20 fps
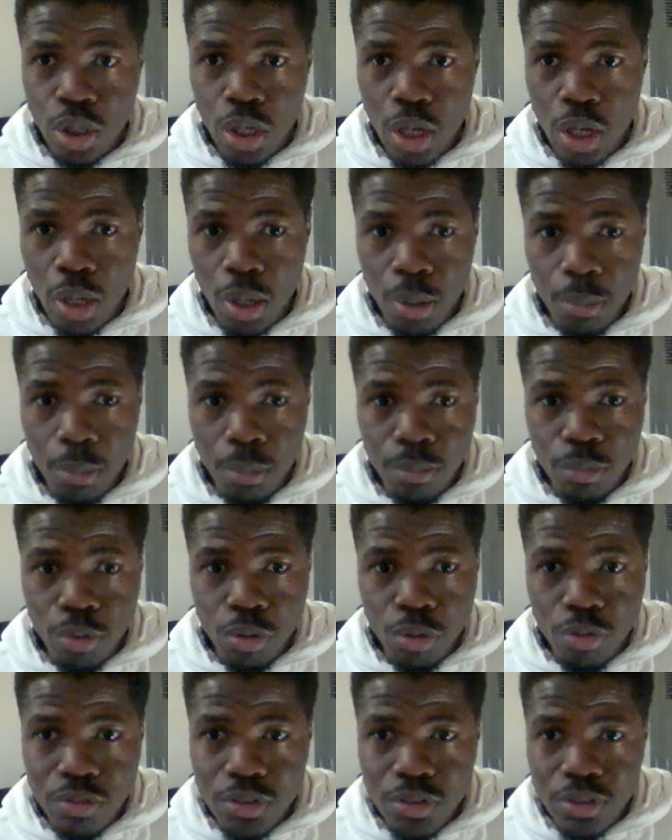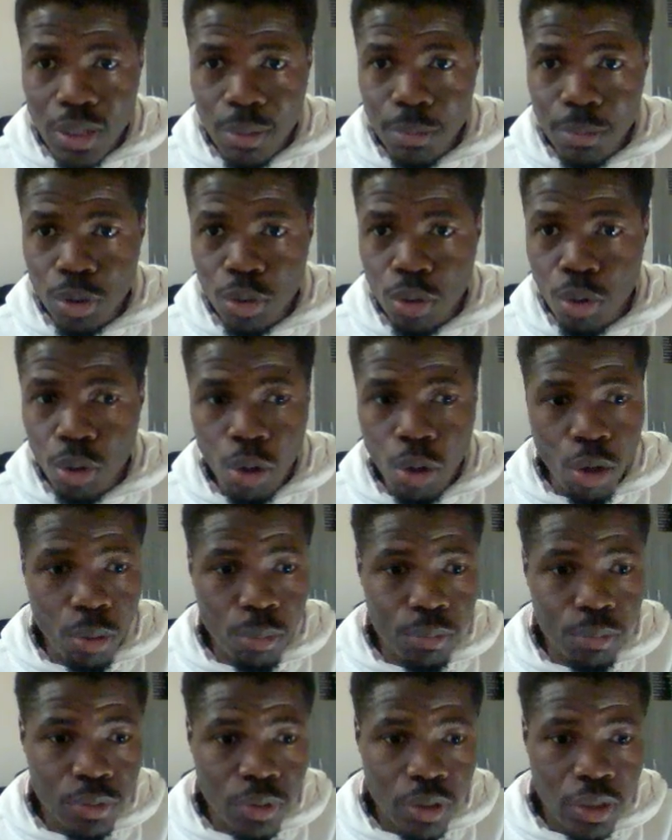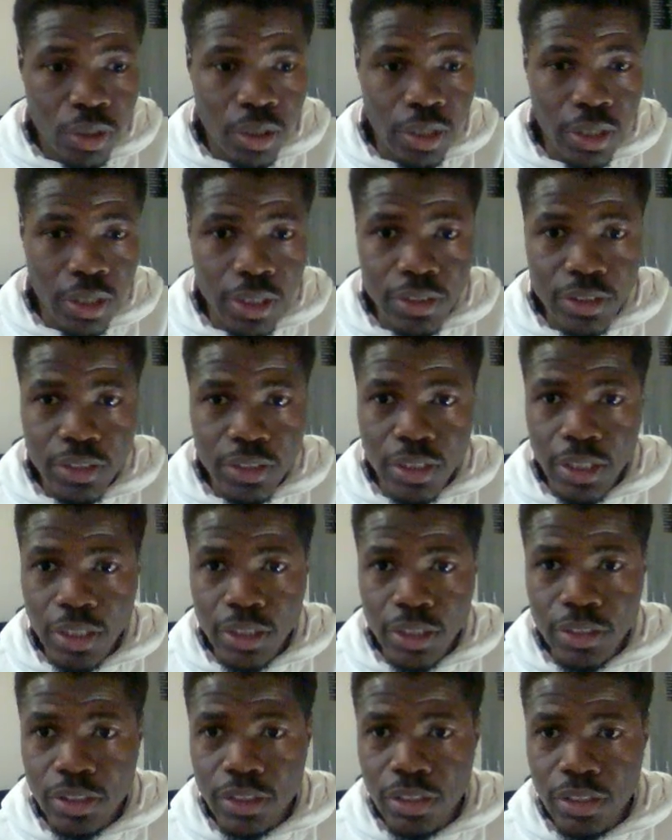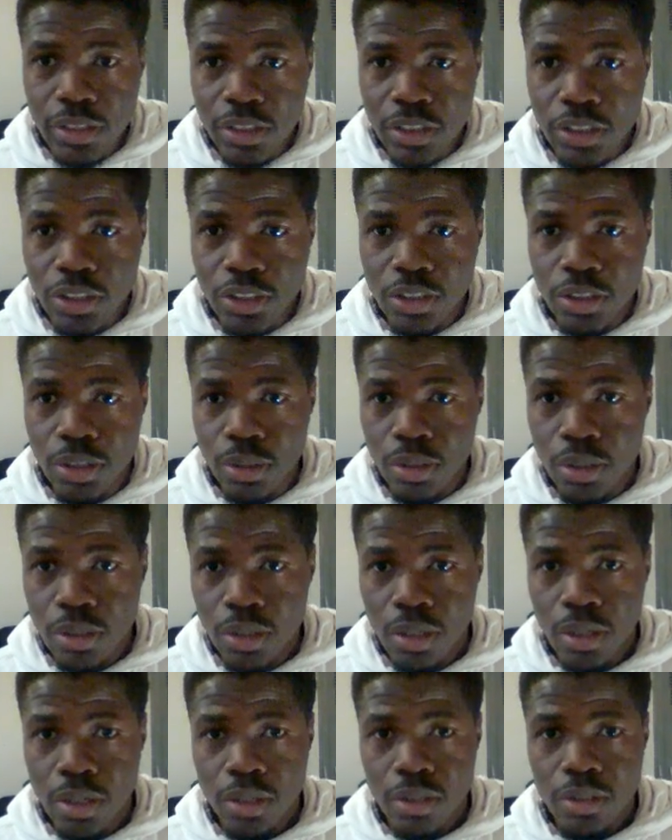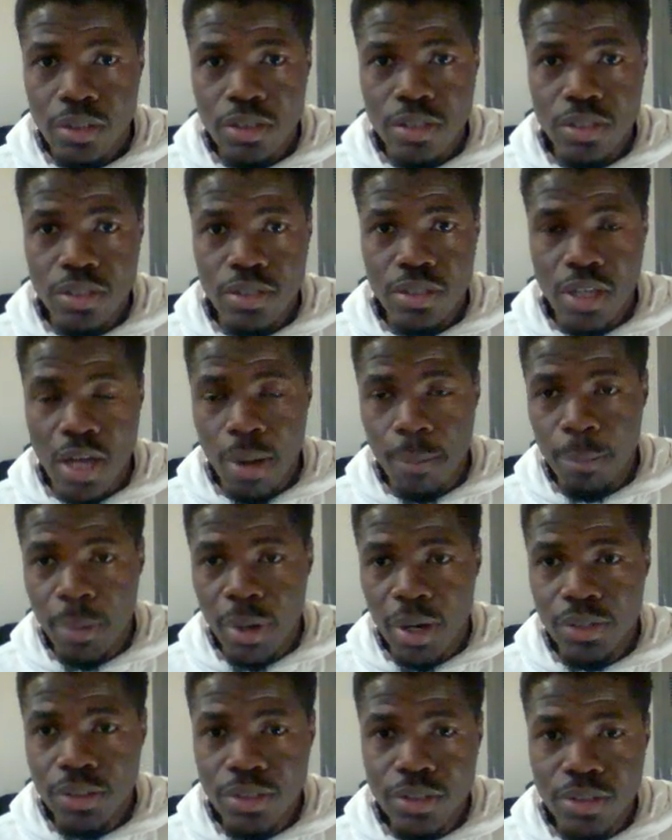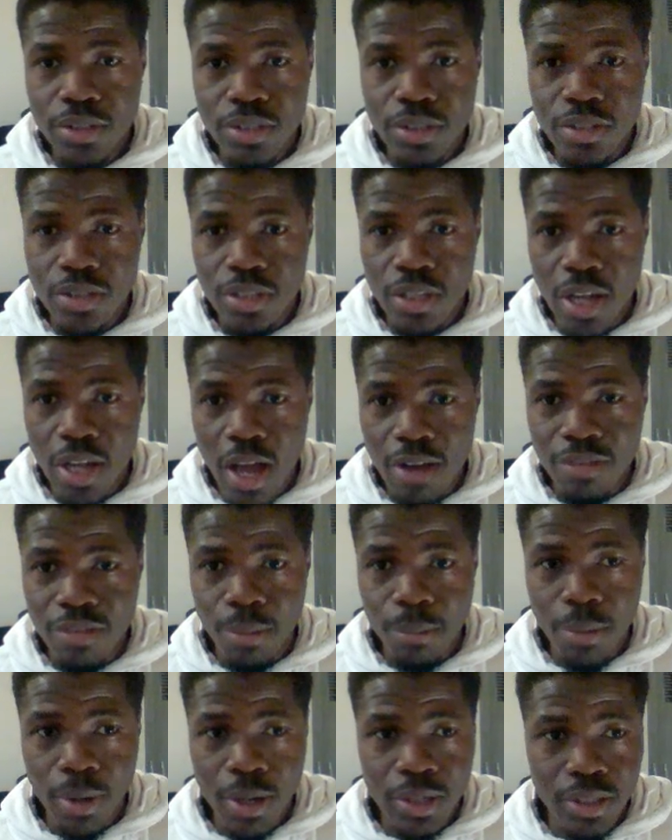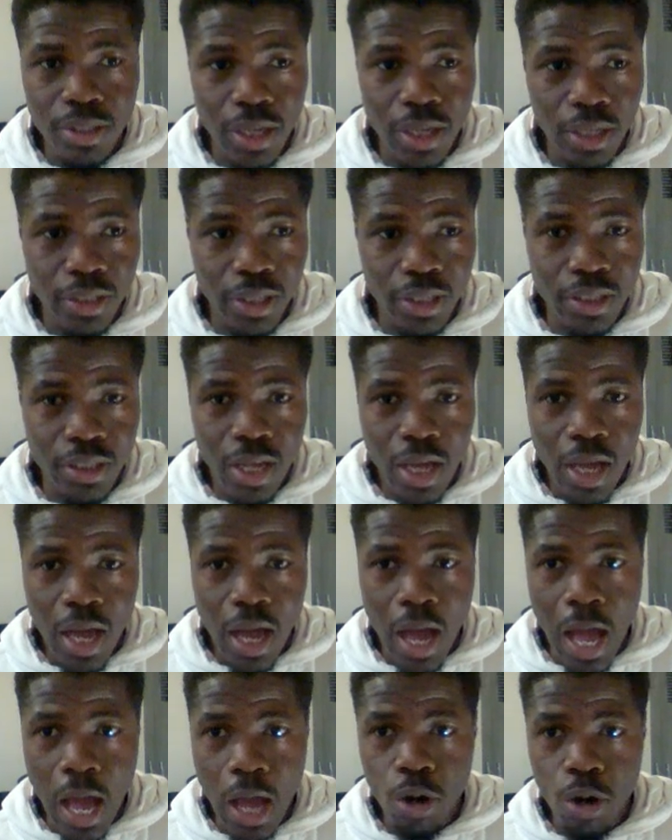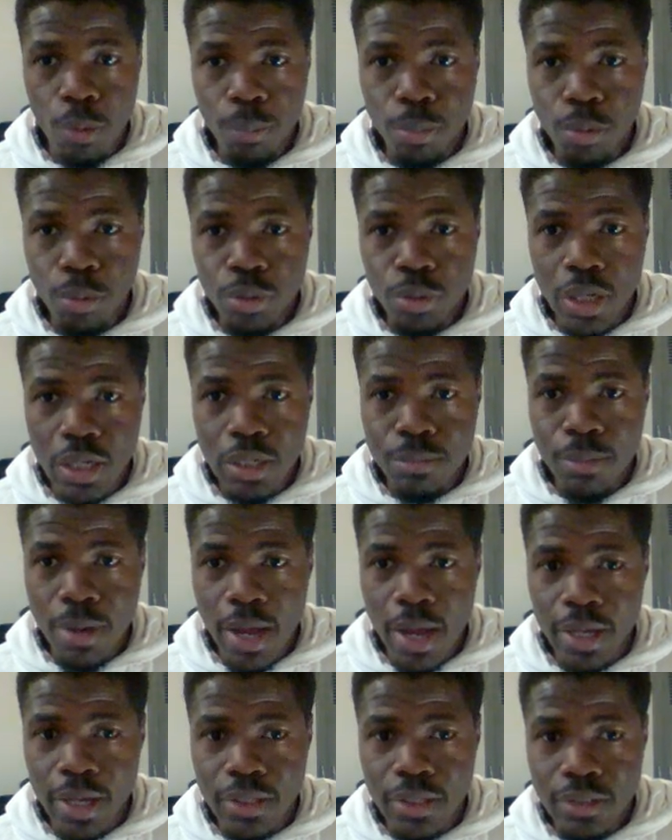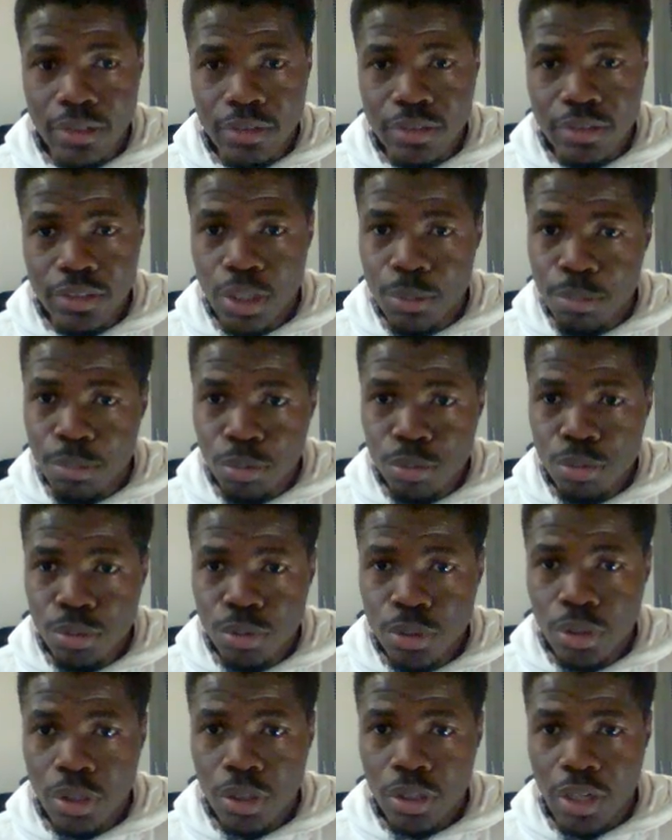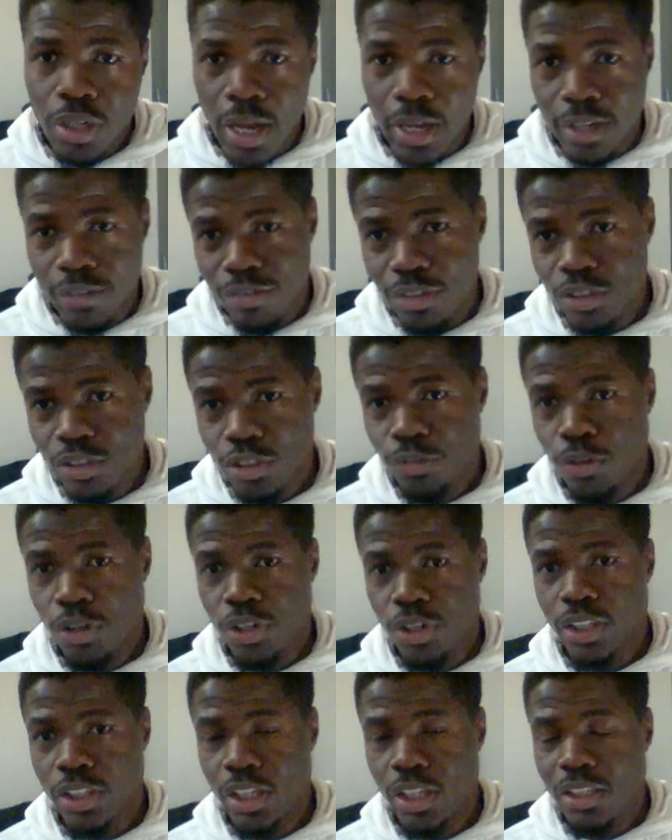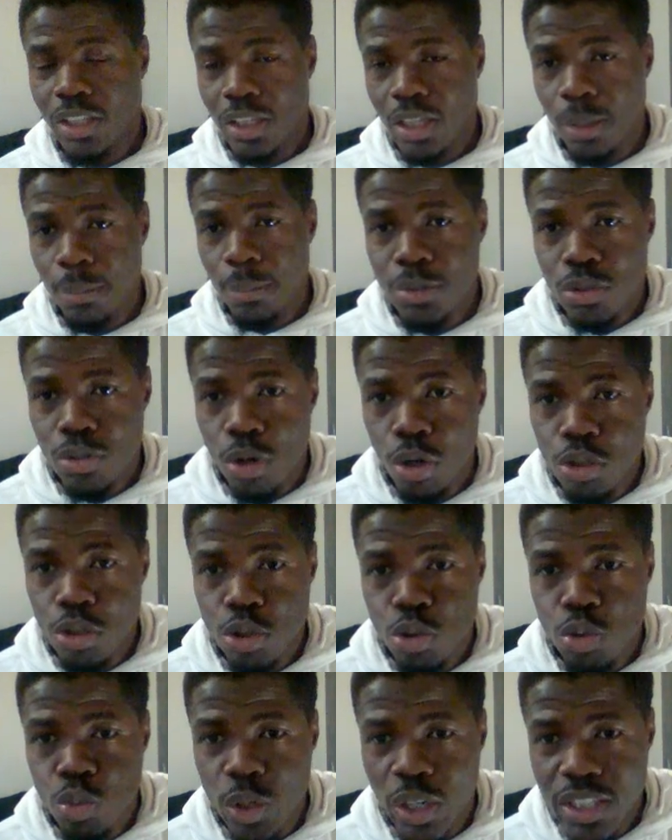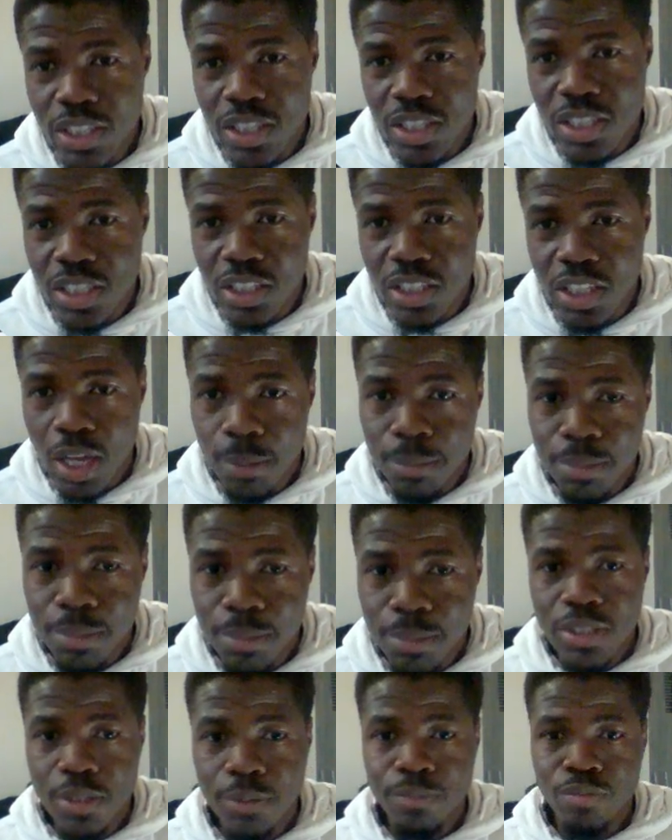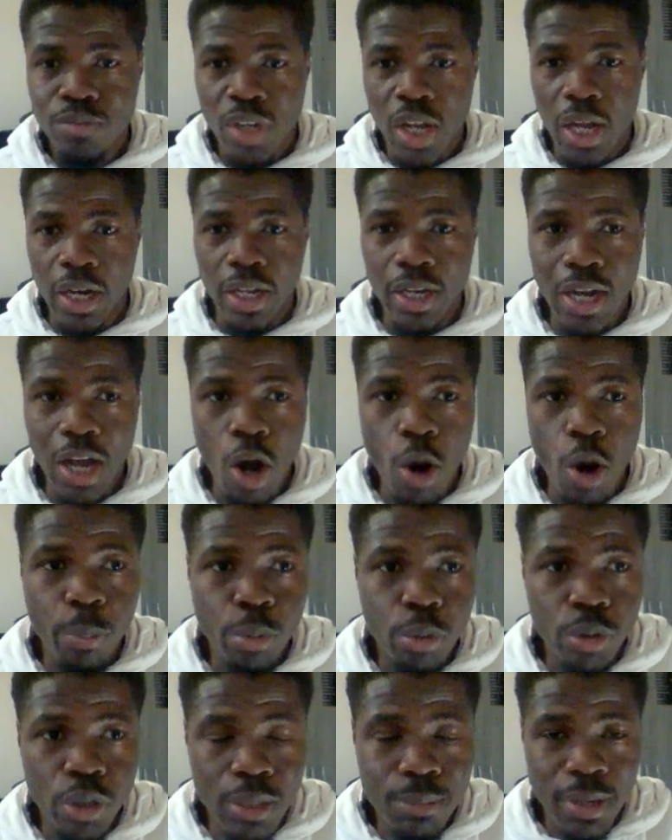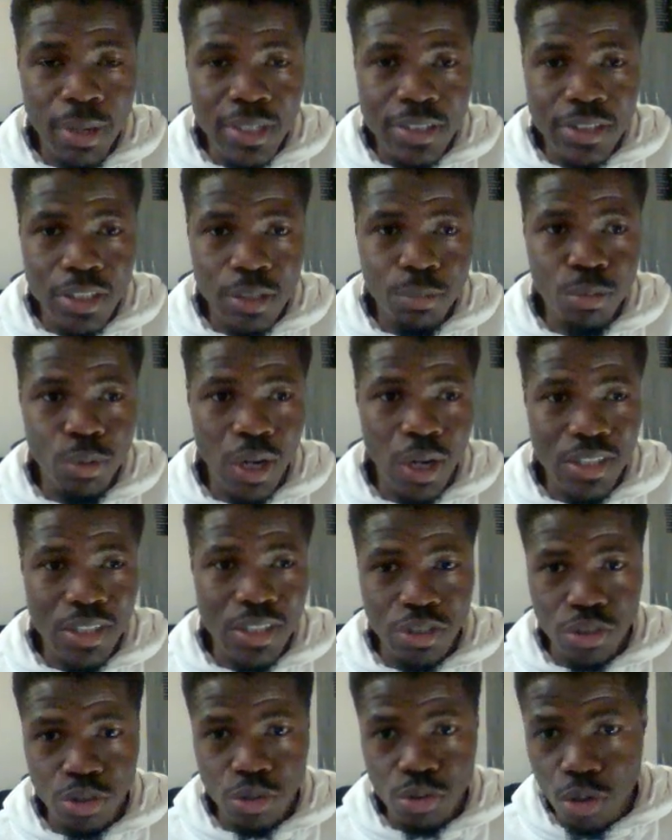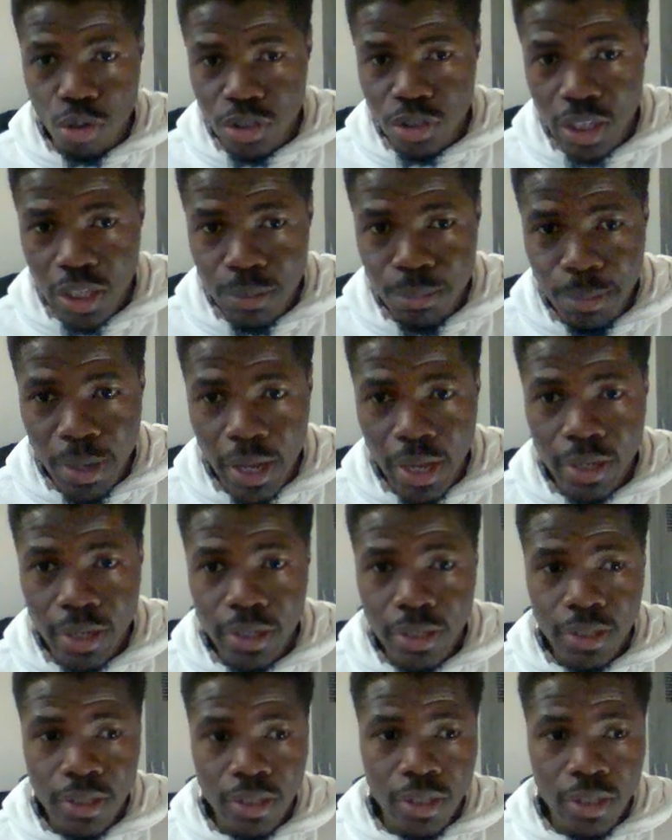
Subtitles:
uh, semicolon 8080. This is the Ambari, this is the Hive Ambari, and then I uploaded my table. Like first of all, created a database called student database. Then I uploaded my table as instructed by